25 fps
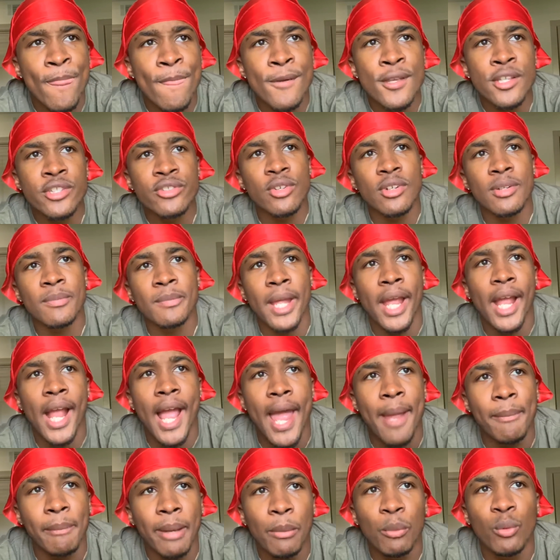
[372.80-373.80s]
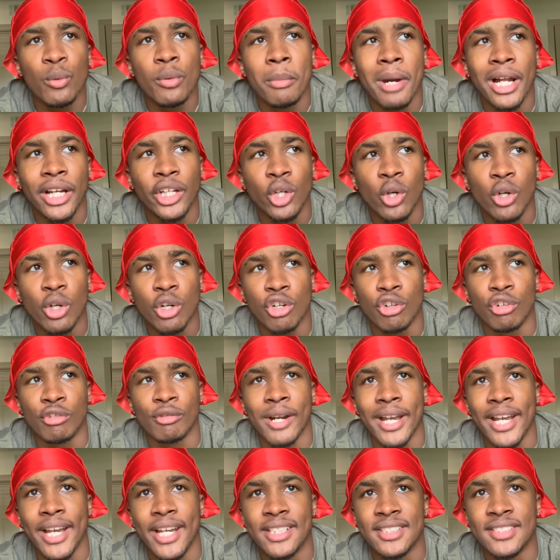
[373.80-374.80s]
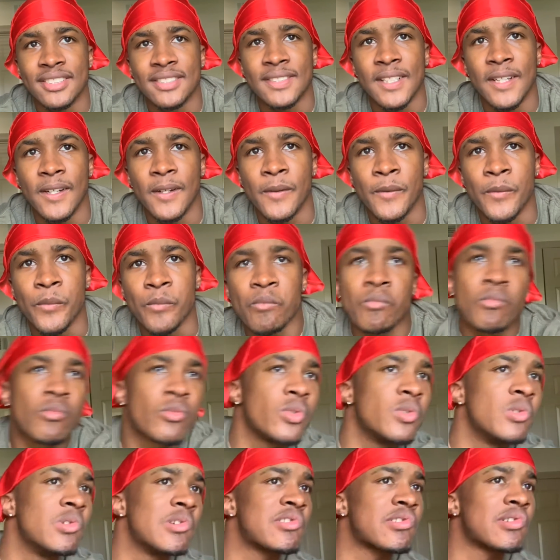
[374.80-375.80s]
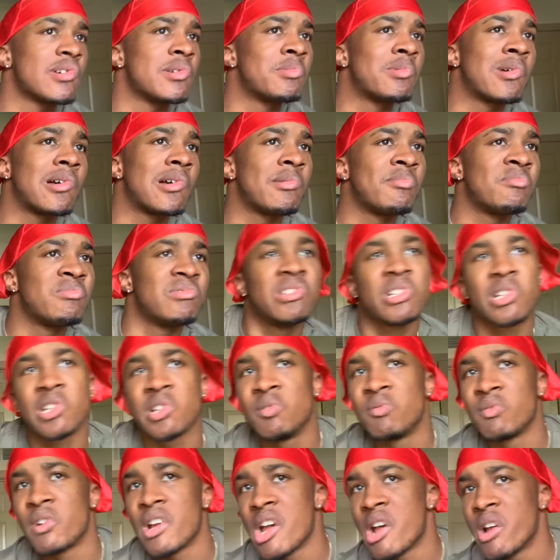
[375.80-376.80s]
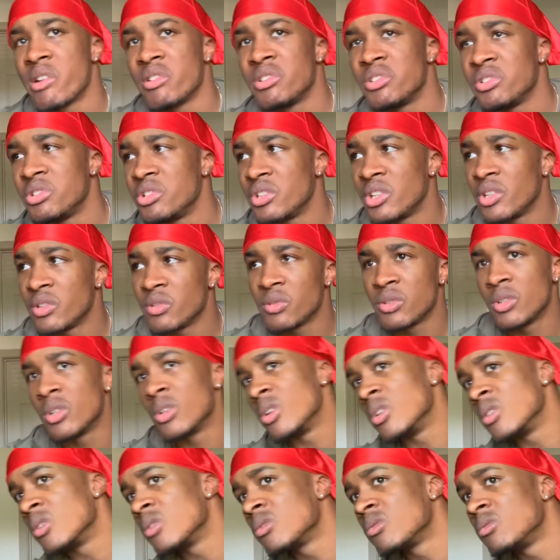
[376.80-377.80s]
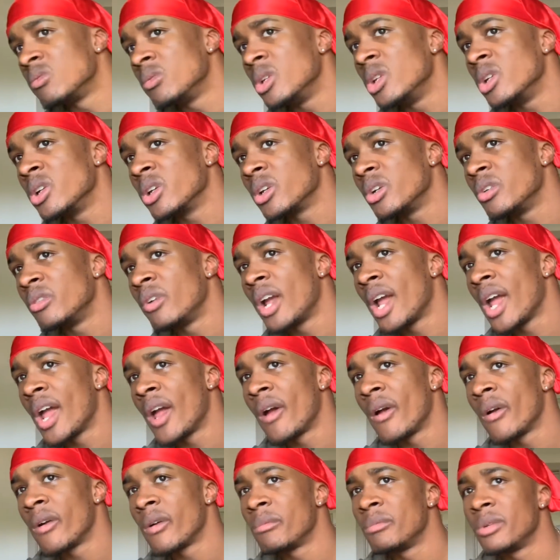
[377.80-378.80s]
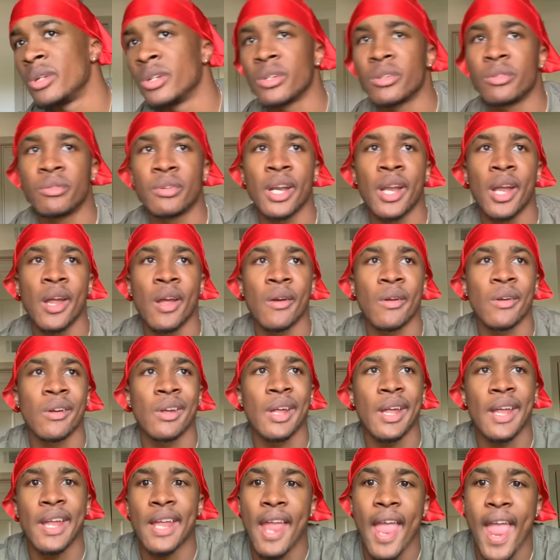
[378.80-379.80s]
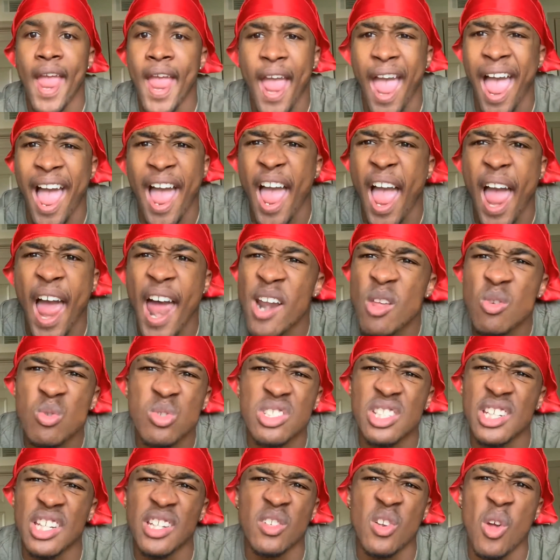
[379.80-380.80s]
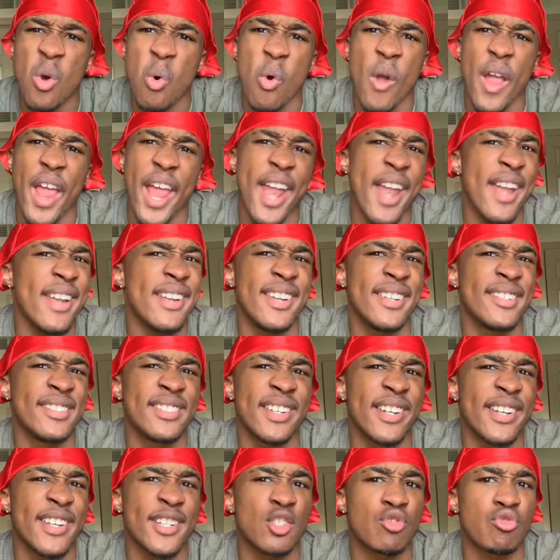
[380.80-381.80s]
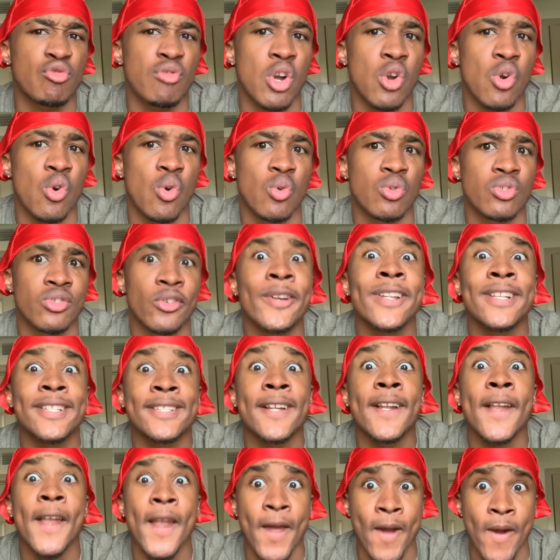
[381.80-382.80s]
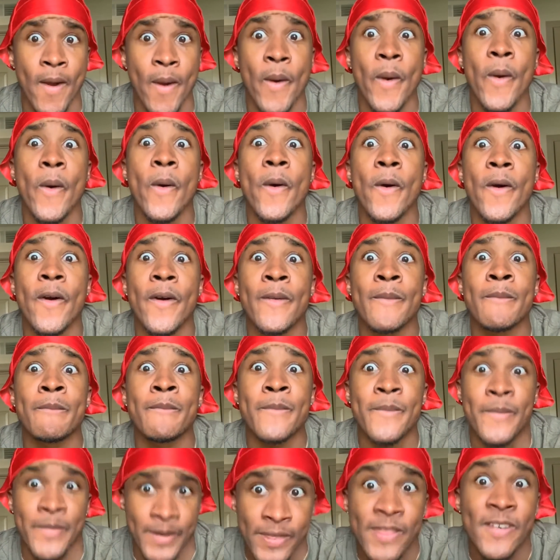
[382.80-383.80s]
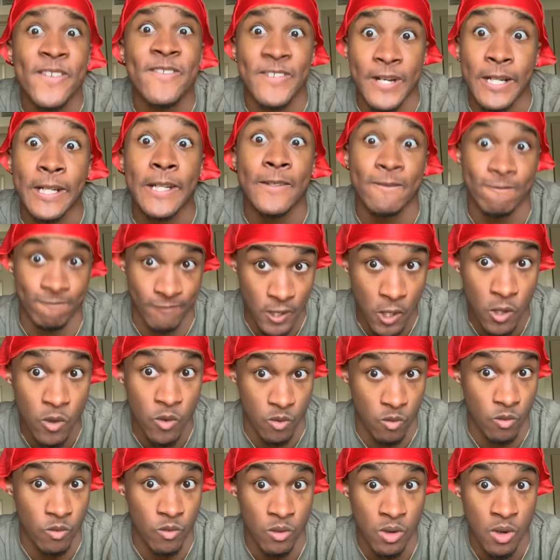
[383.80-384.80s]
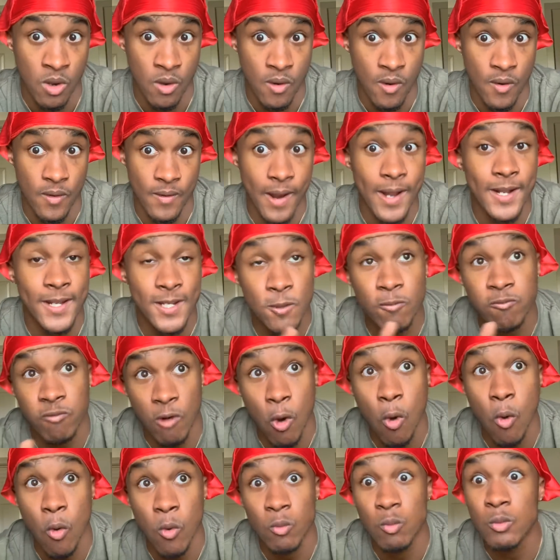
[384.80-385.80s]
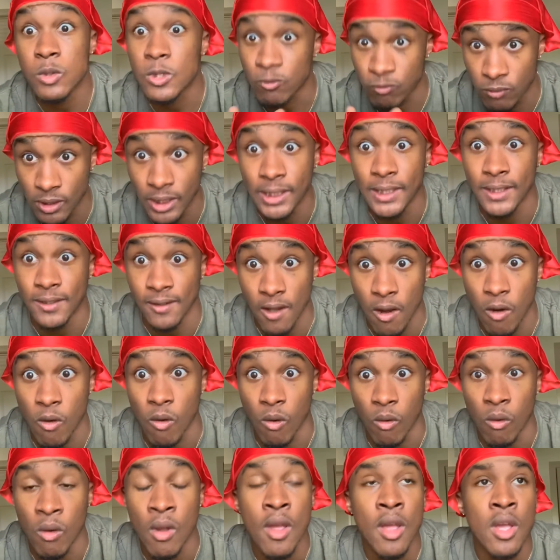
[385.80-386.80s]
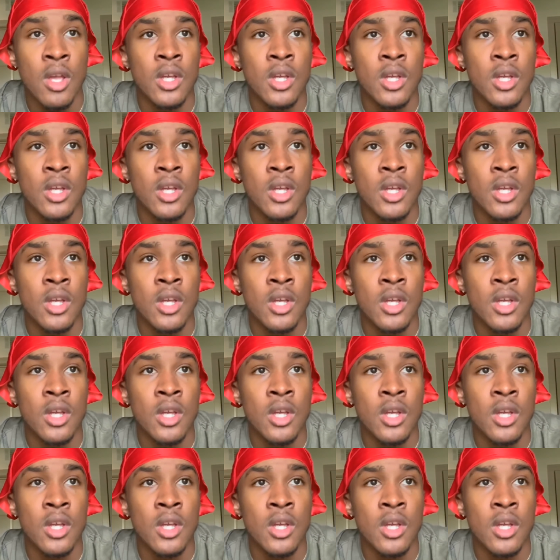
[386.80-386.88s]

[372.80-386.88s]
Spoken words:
So I'm like, all right, maybe we about to go to the range or something. You know, so I'm looking around and shit, you know, looking around. Yeah, I don't see no ending to this road. So this is a long motherfucking road. Like, this road was really long.